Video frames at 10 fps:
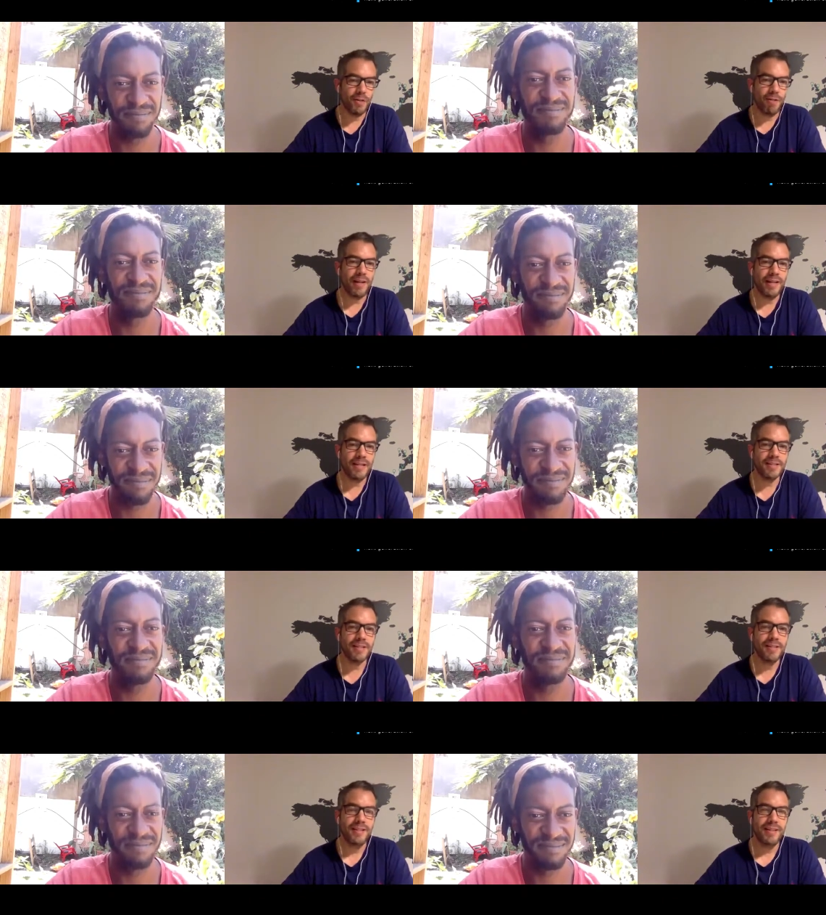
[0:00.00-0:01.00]
Speaker 1: right
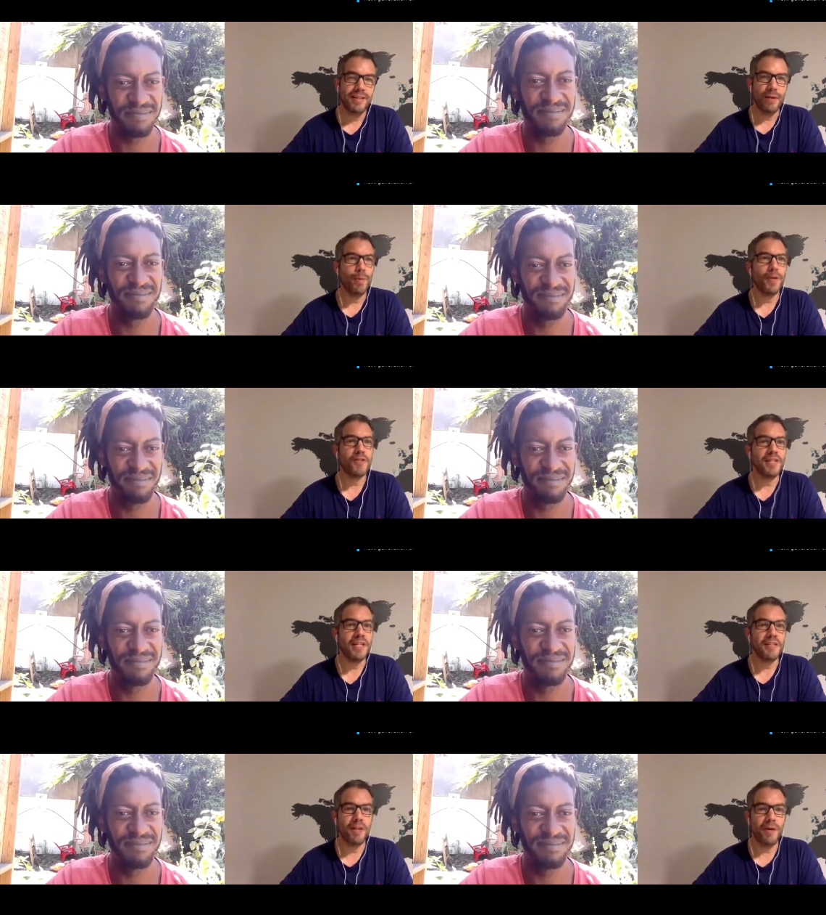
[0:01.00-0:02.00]
that's it almost
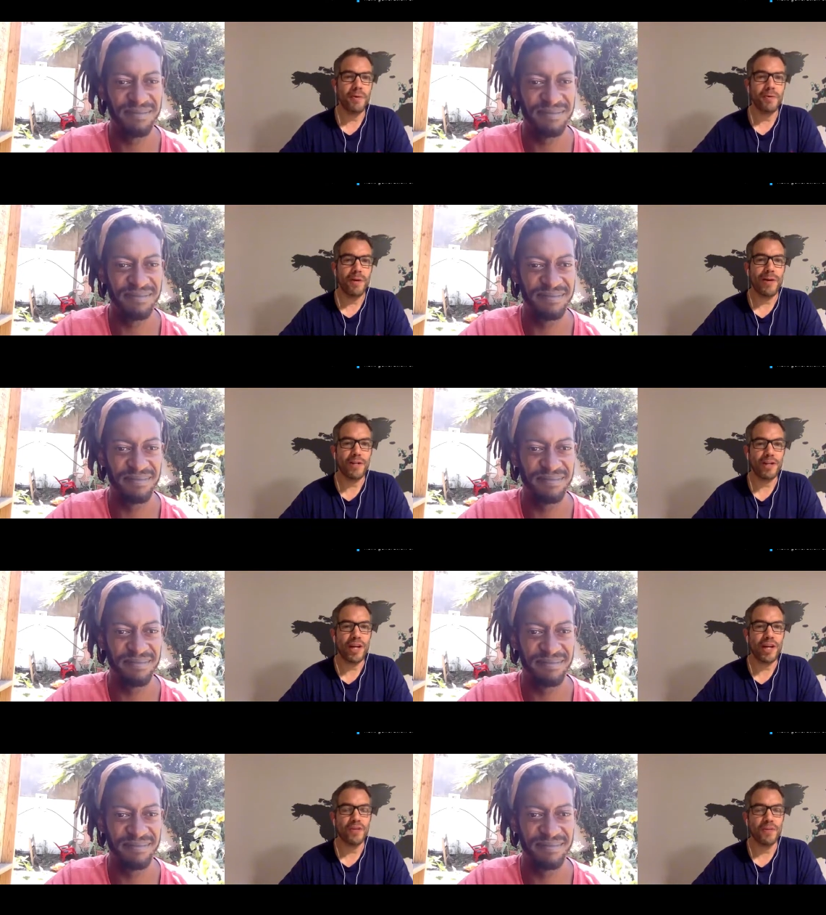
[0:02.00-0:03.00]
needs no no
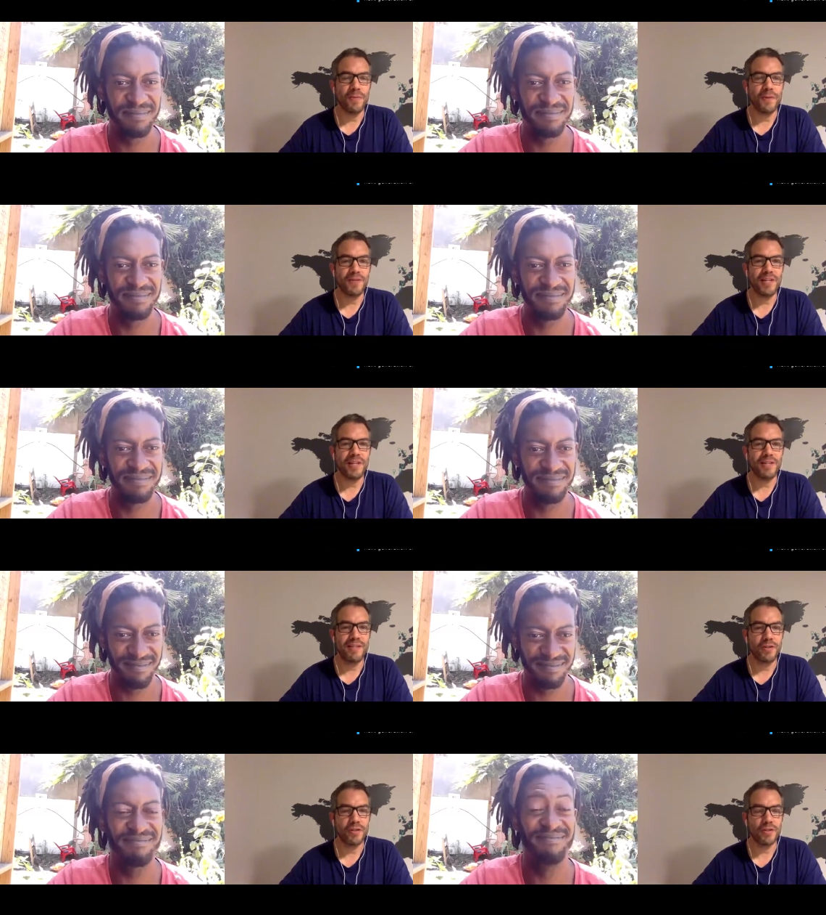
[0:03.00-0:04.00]
education because they
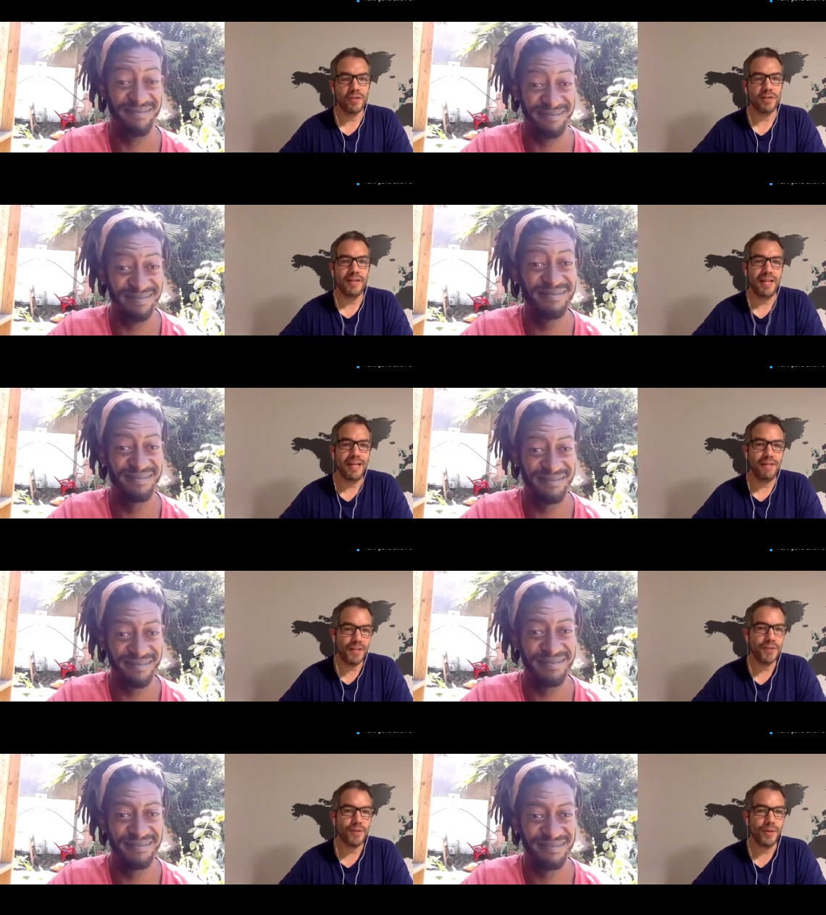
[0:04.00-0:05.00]
they just they live
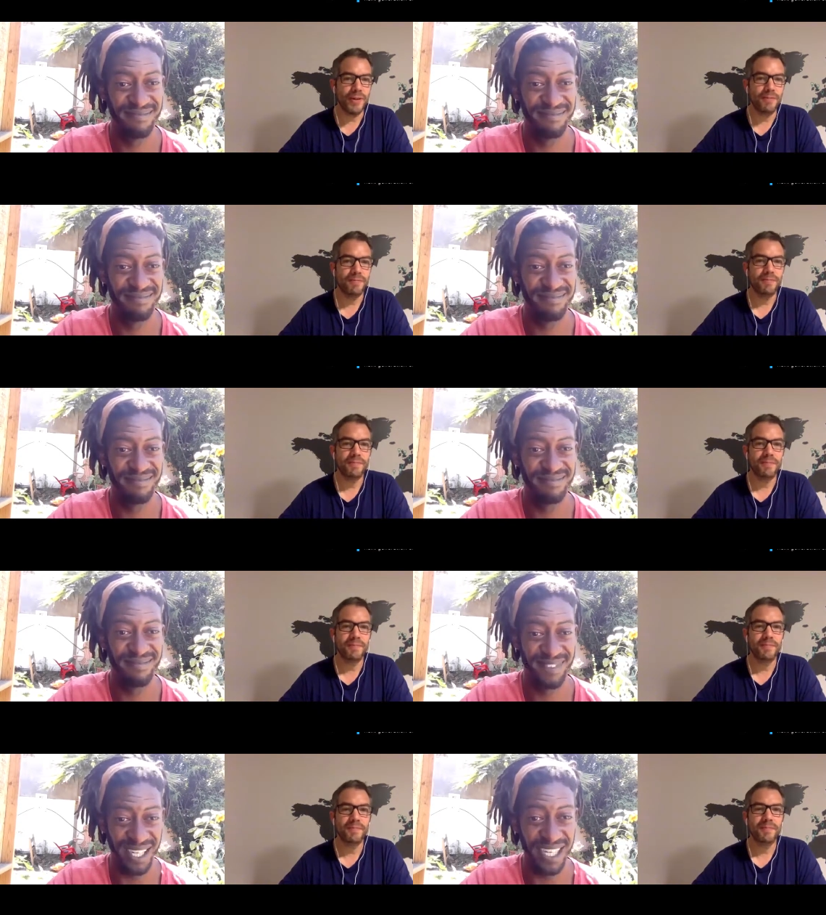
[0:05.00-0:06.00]
into it
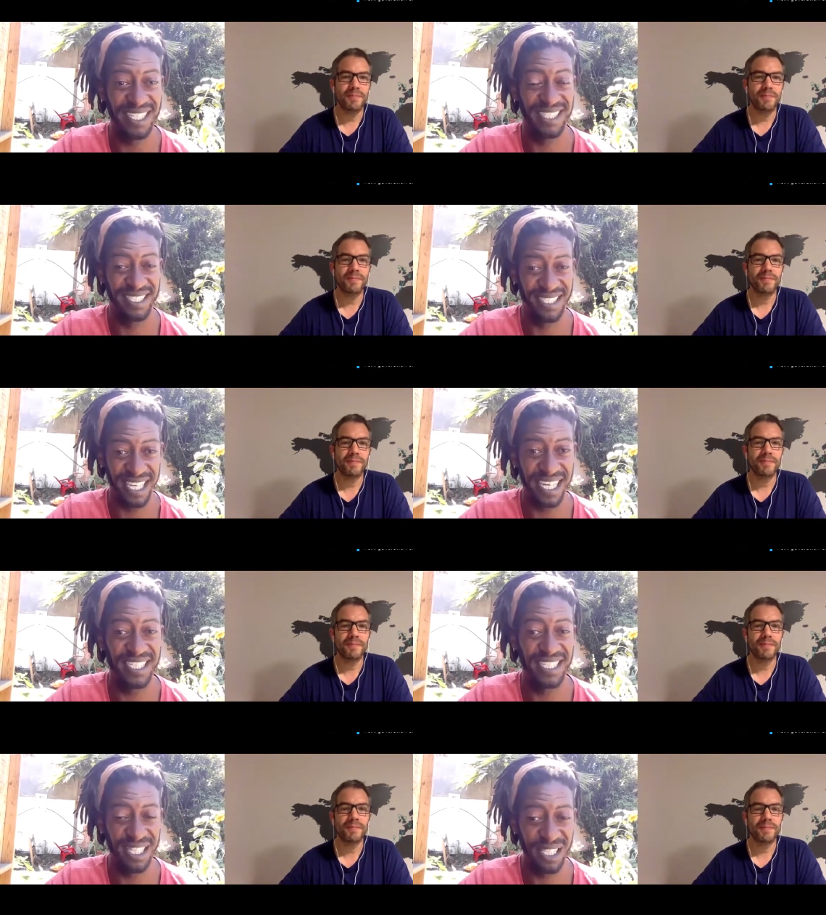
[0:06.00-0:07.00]
Speaker 2: Yes,
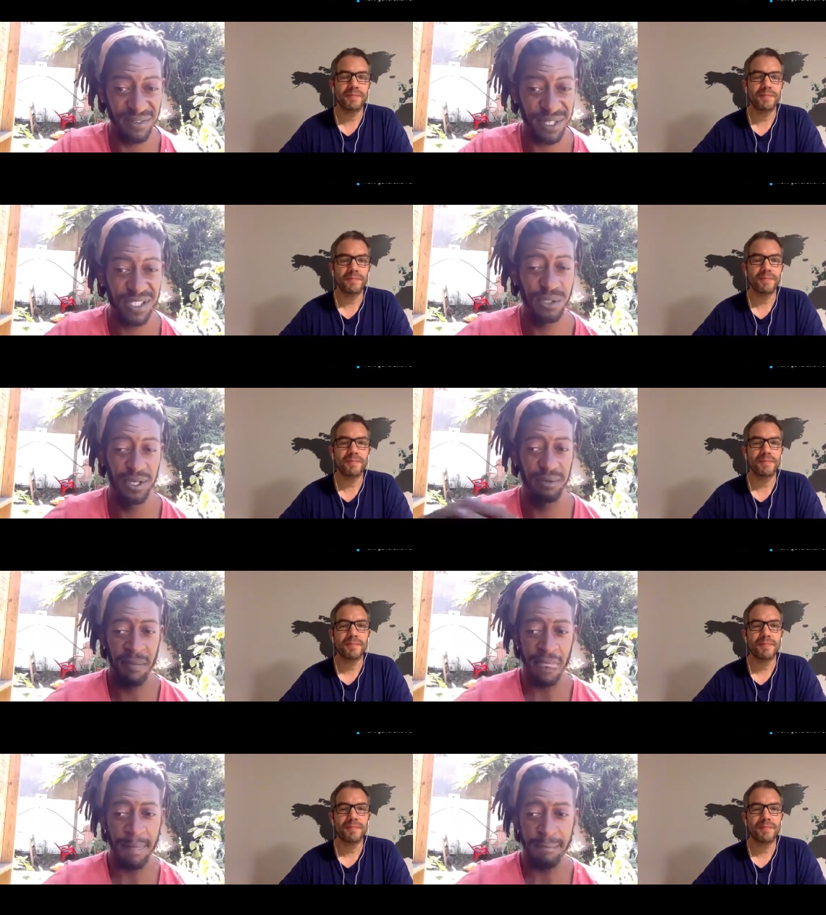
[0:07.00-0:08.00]
yes, they live into
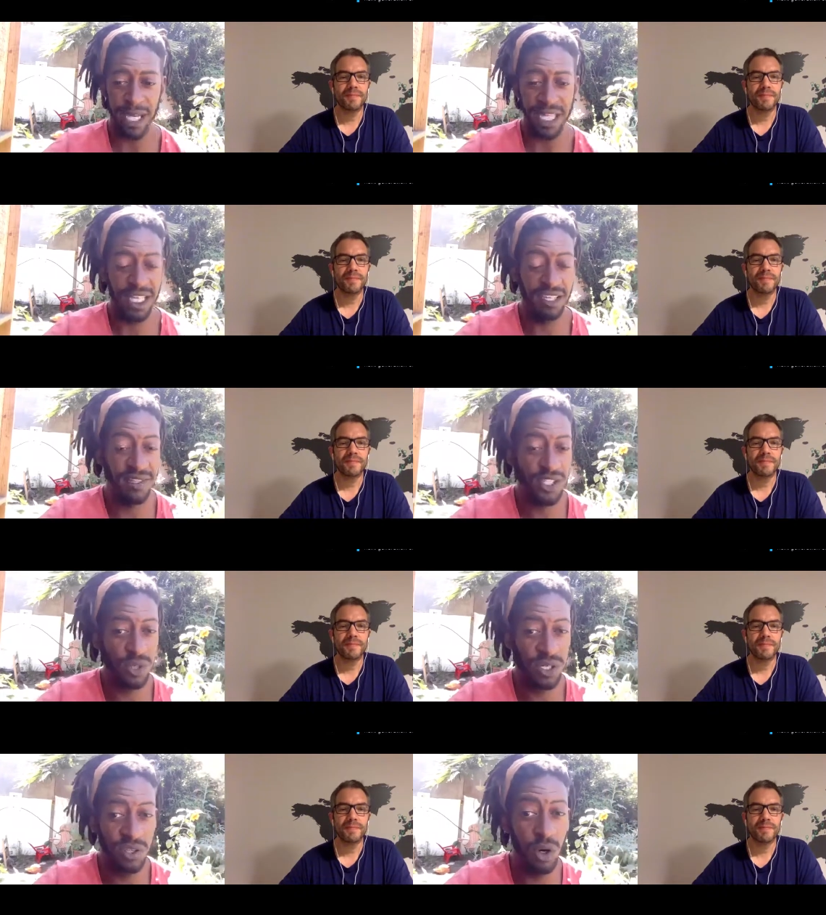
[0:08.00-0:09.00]
it. And they live
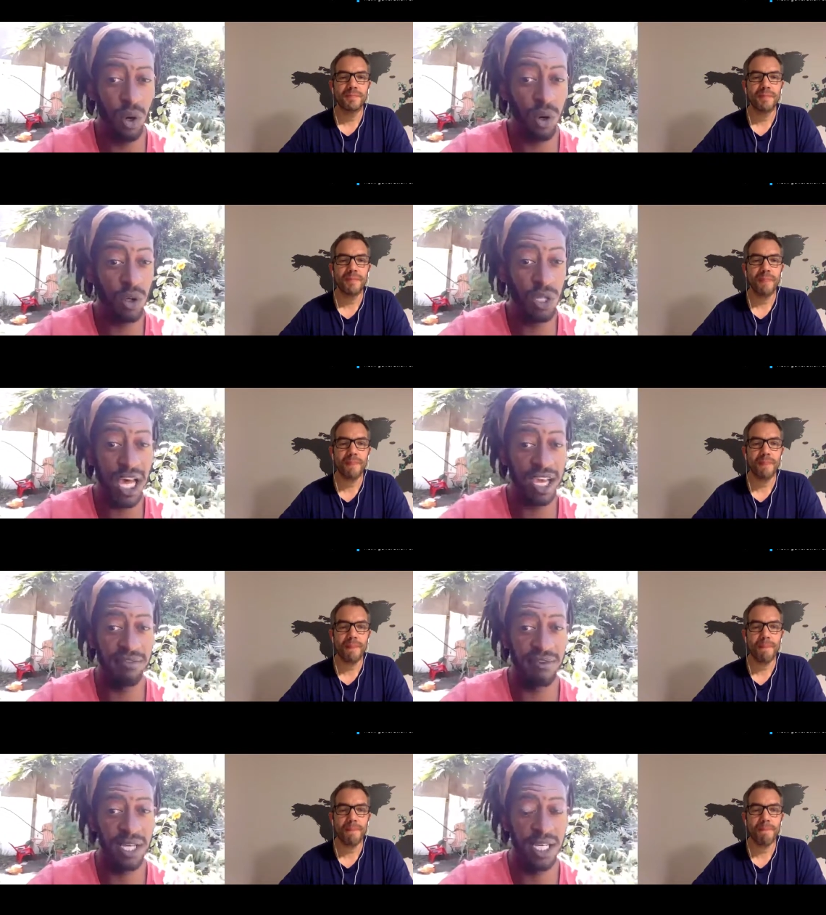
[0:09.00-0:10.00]
into it the whole
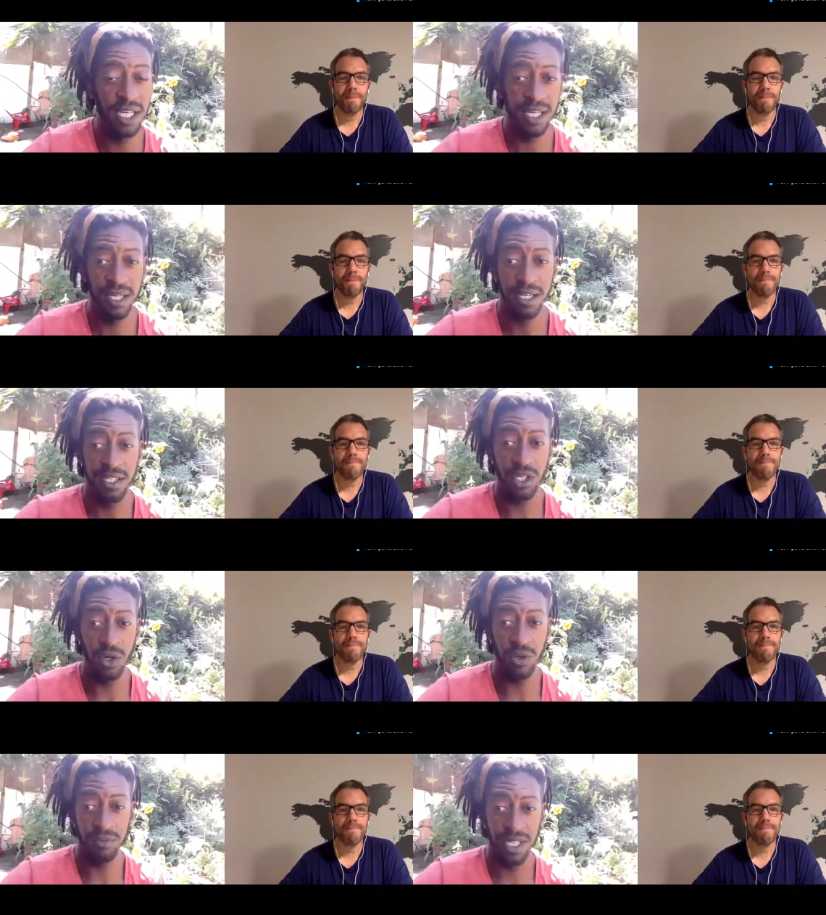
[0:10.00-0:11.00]
life.
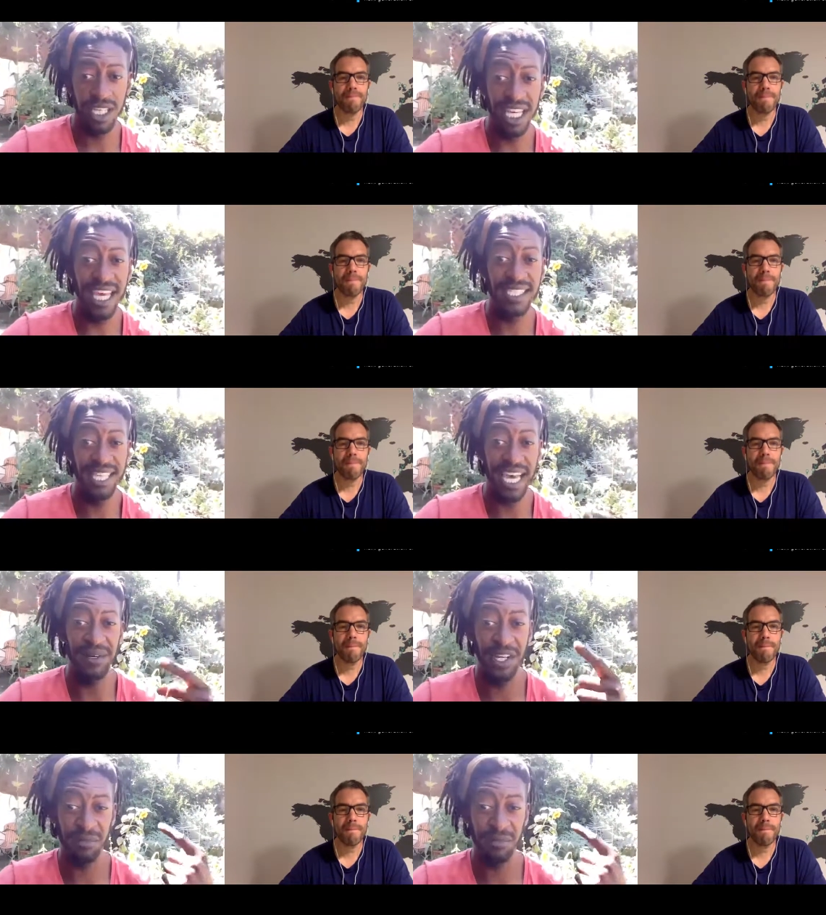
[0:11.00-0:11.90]
So, yes, out